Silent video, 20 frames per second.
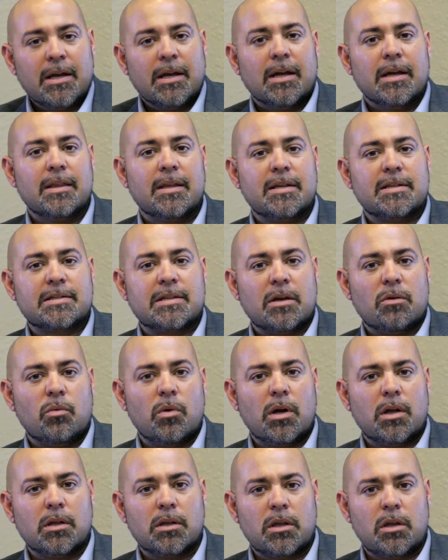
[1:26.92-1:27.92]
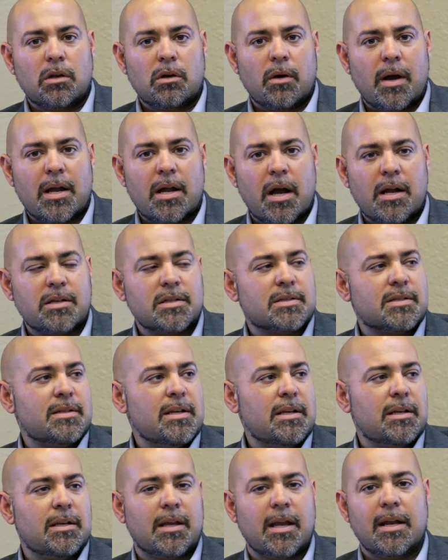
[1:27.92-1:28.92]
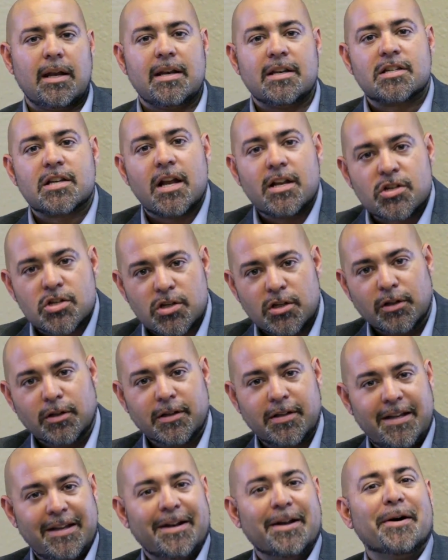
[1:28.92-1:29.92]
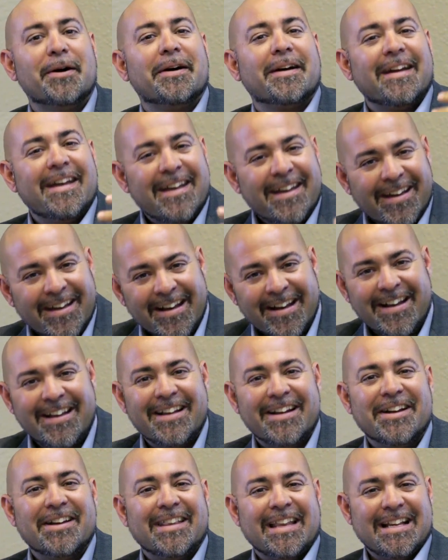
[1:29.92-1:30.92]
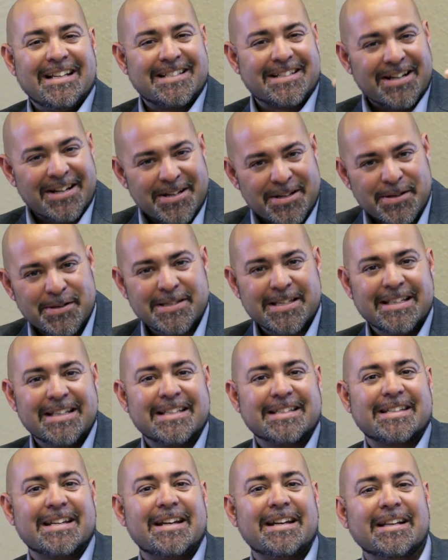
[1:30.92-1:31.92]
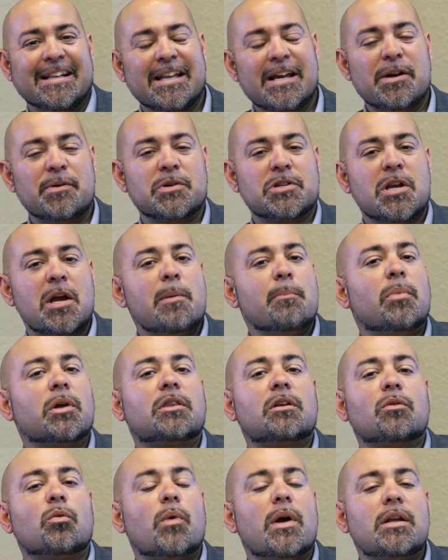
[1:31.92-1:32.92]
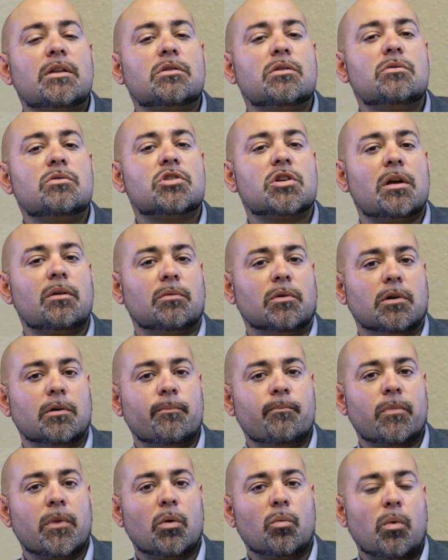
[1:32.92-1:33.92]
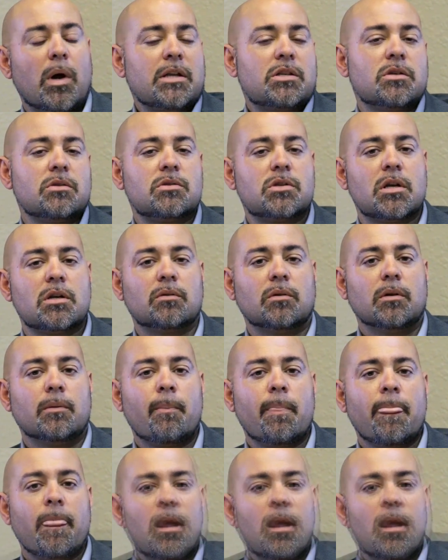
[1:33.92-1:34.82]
And they say, well, you know, I just need to get intentional, you know. And, you know, they start using this kind of language, but they're way too general, way too general.